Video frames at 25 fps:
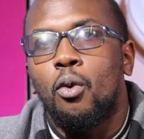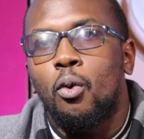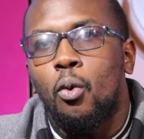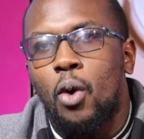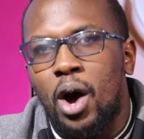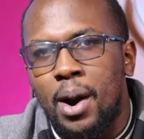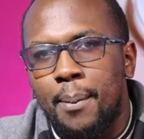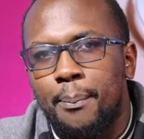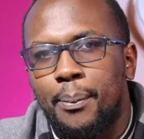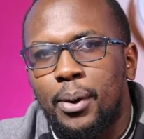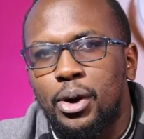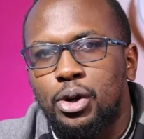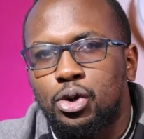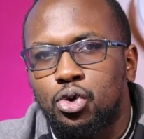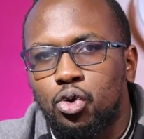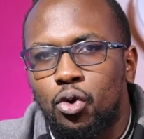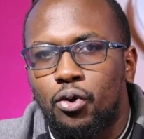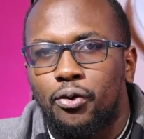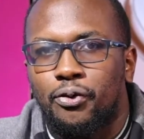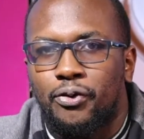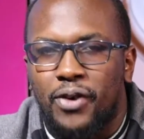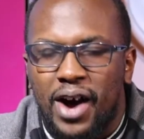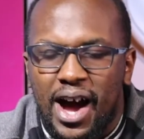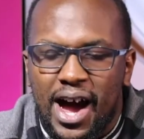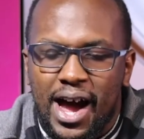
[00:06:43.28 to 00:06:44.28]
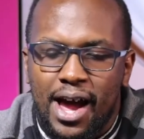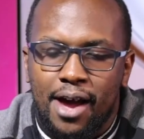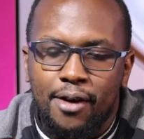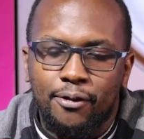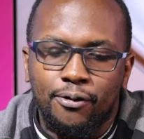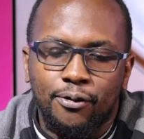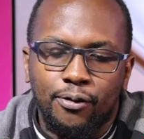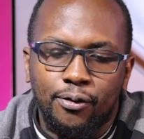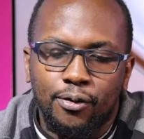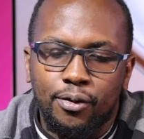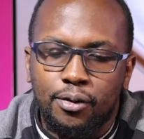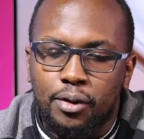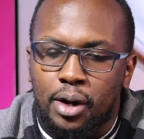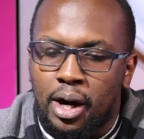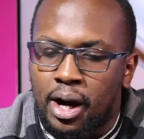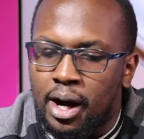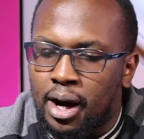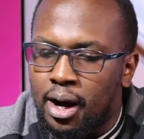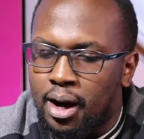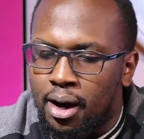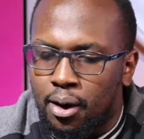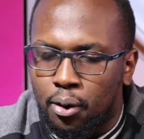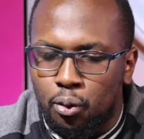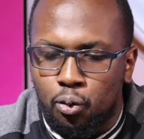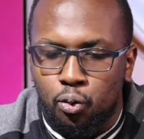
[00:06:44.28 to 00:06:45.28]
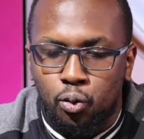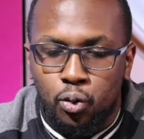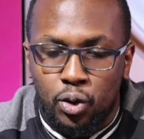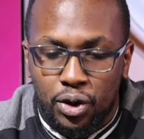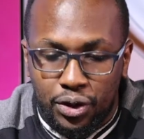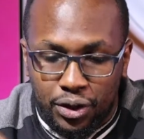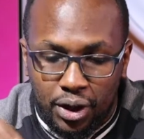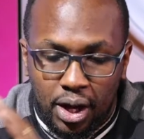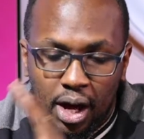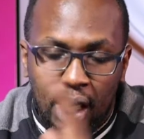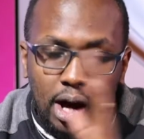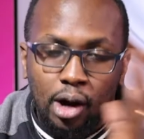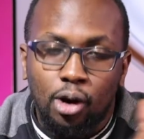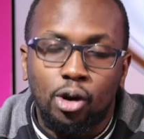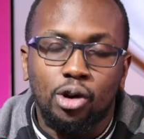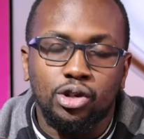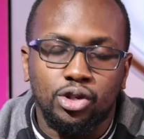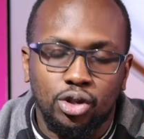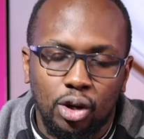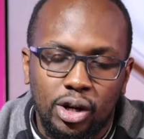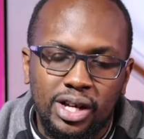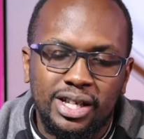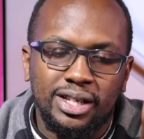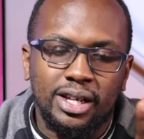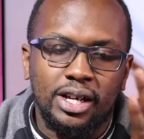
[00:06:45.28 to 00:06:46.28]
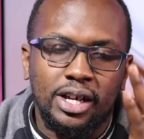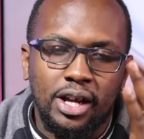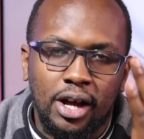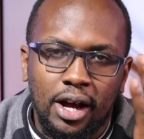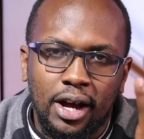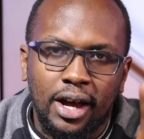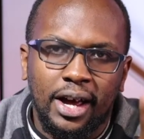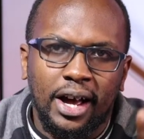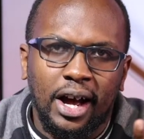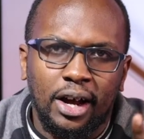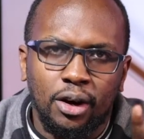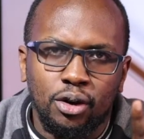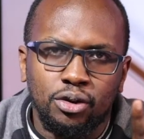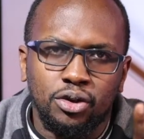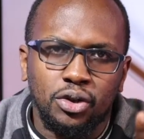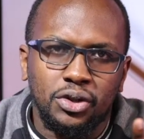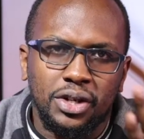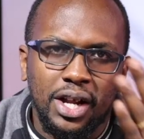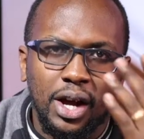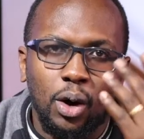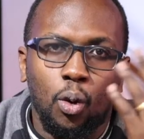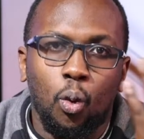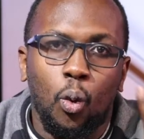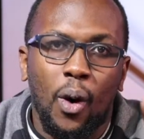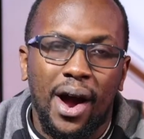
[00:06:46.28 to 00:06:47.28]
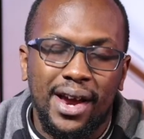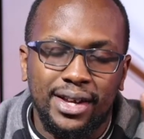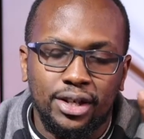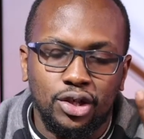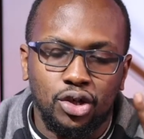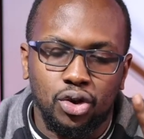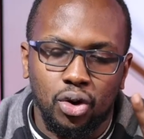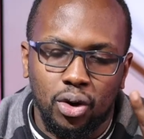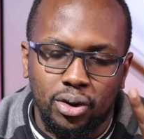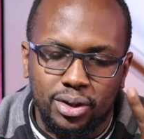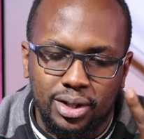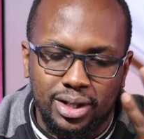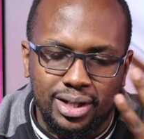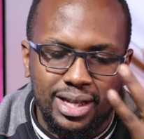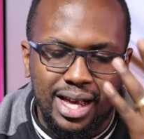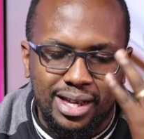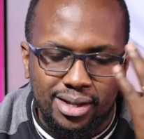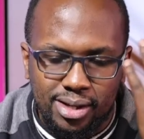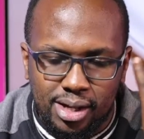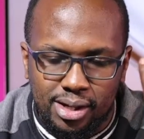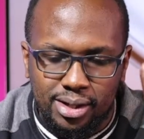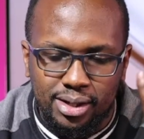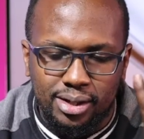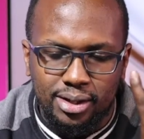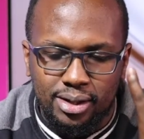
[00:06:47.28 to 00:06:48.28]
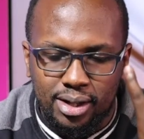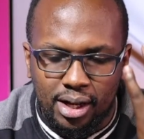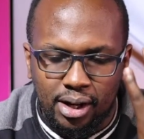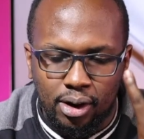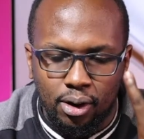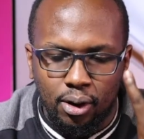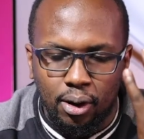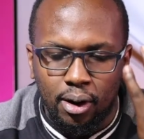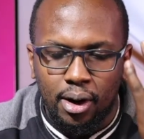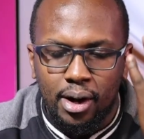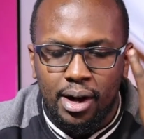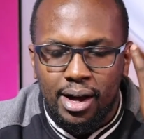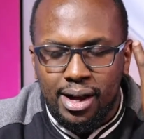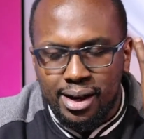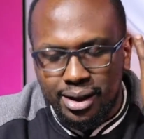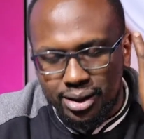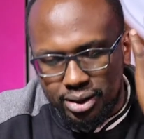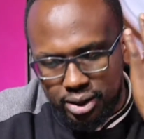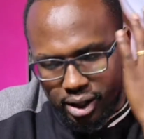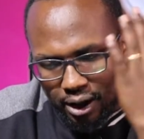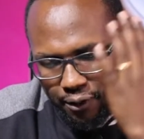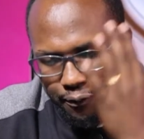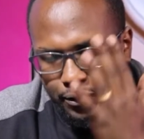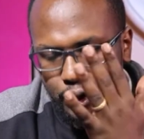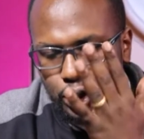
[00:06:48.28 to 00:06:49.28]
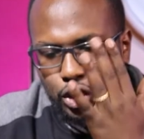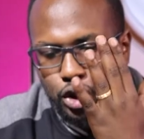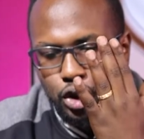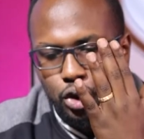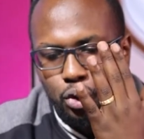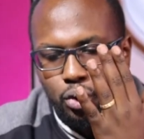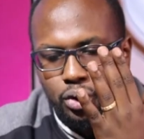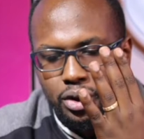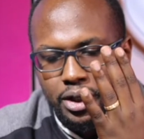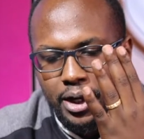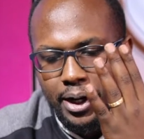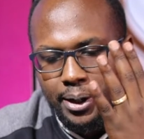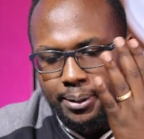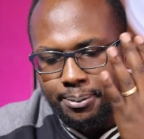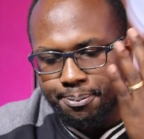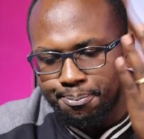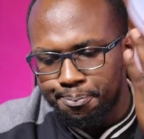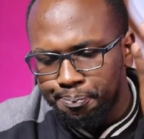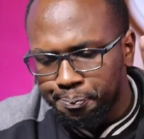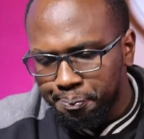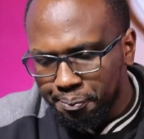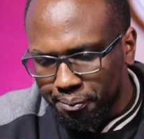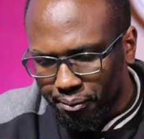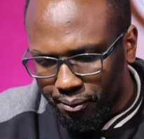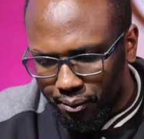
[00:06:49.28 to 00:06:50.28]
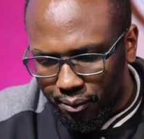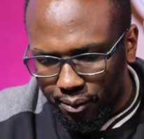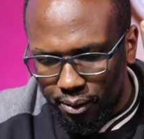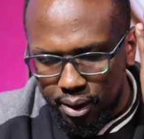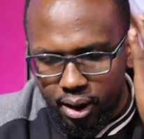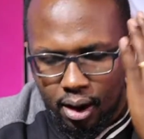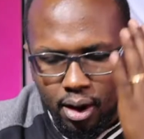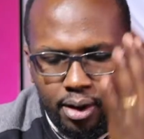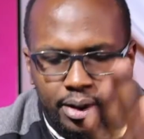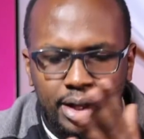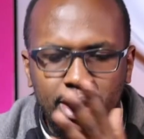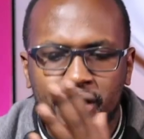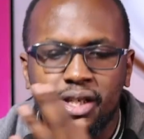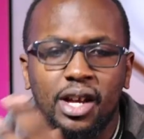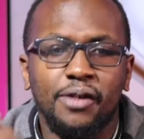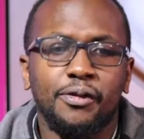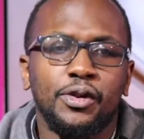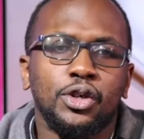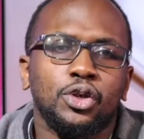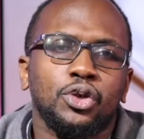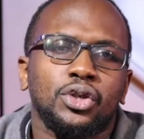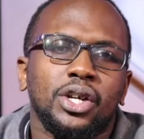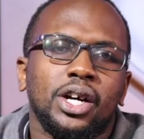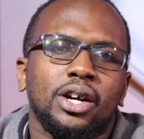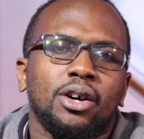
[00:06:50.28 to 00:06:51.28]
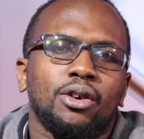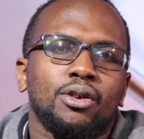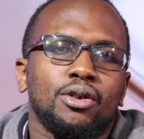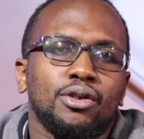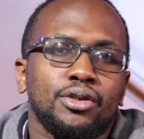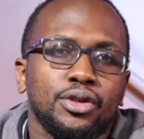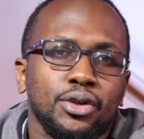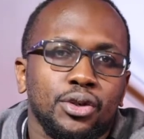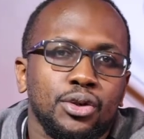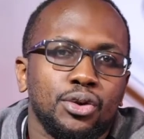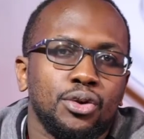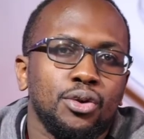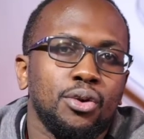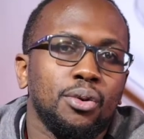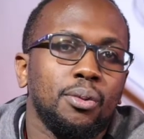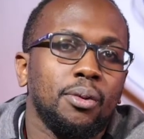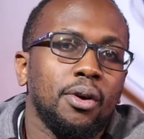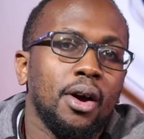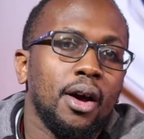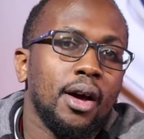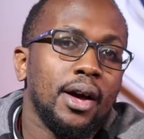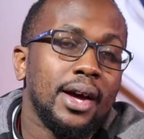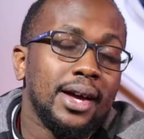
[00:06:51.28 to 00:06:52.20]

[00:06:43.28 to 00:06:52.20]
f1.25 it can also take wide shots. That's the single selfie shooter. The selfie shooter can also do